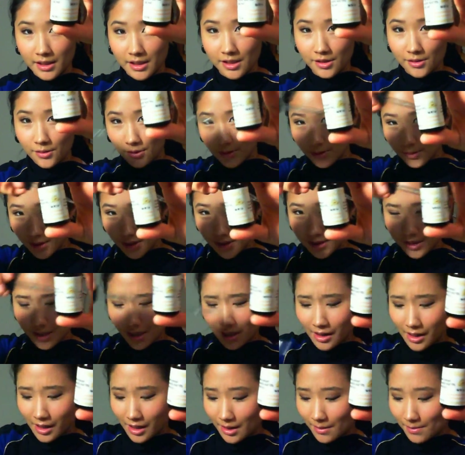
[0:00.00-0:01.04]
screw on
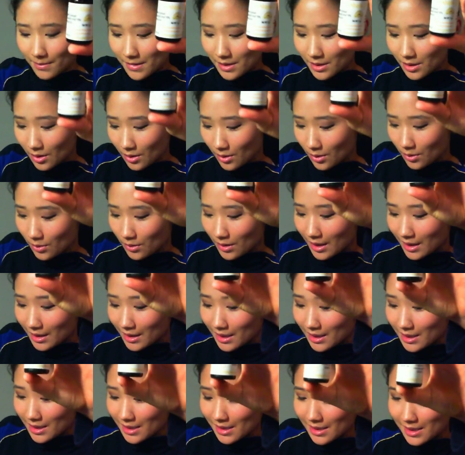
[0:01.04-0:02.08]
top, so that
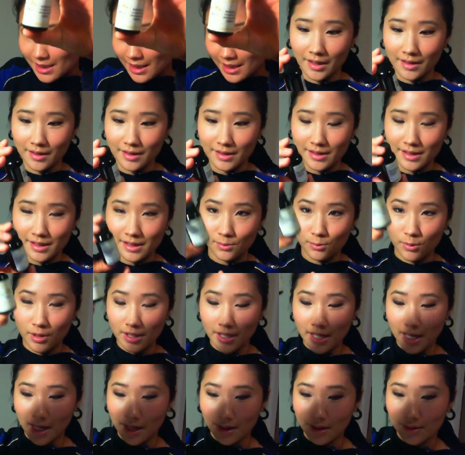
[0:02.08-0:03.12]
kind of sucks. This is
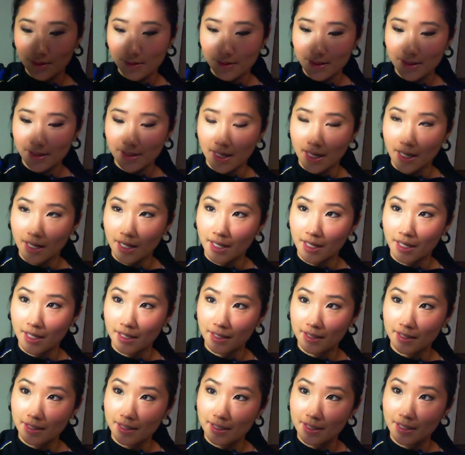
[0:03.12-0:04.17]
1 ounce,
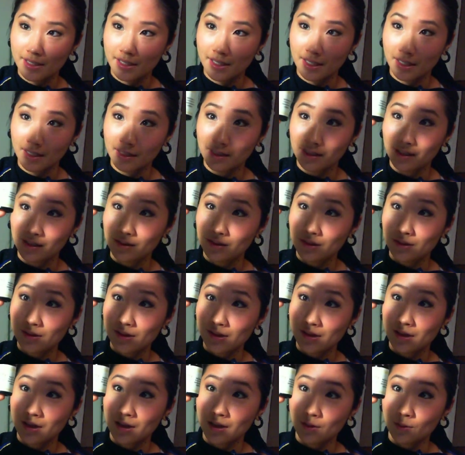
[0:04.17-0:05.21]
and a little goes
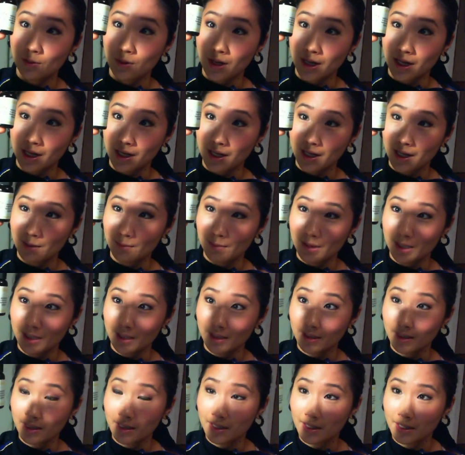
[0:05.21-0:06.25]
a long way. I
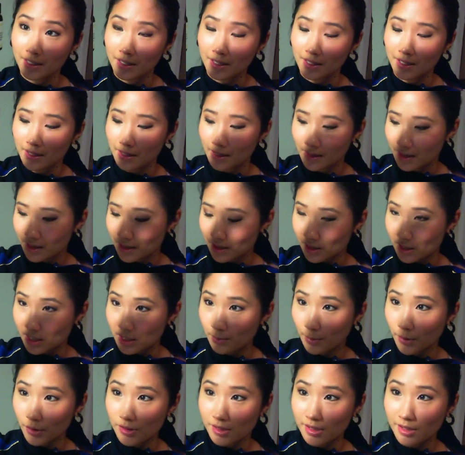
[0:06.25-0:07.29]
mean, you're
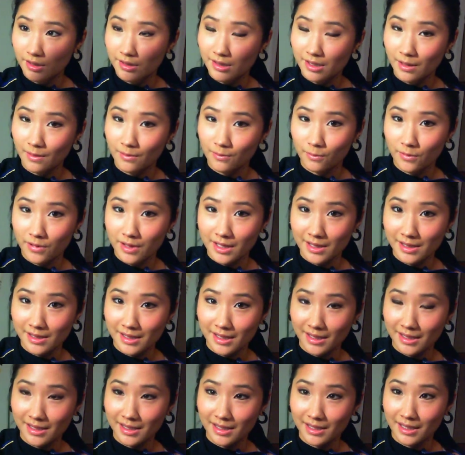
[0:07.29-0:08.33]
supposed to use that within
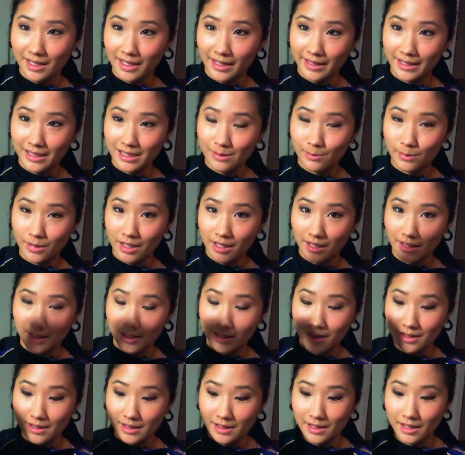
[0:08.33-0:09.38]
60 days
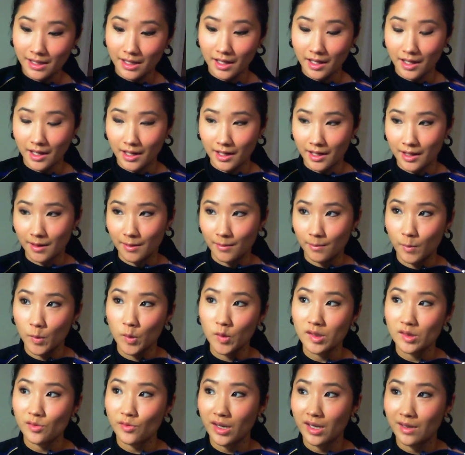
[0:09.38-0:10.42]
because
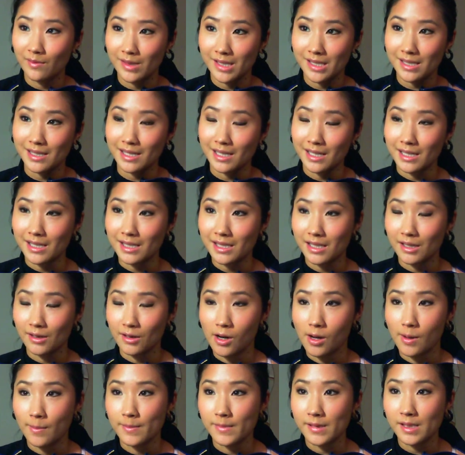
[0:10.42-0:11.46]
most vitamin C
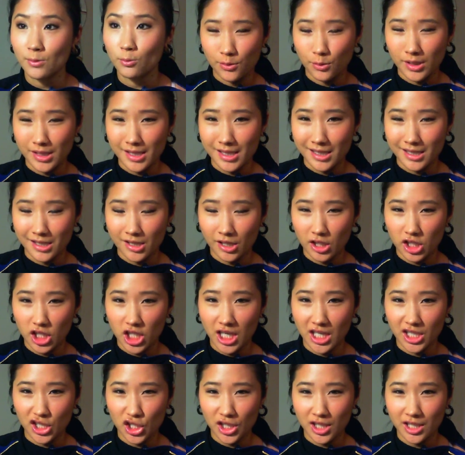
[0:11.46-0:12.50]
serums, once they start
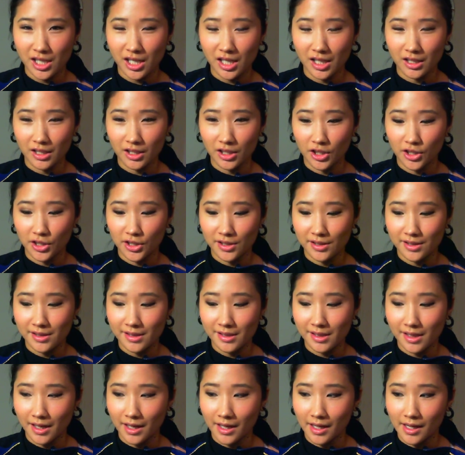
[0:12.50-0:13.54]
changing
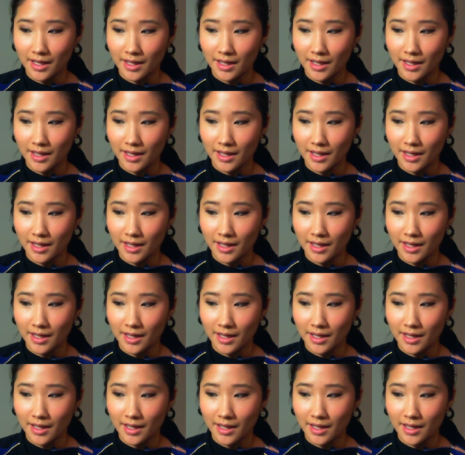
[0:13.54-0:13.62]
colors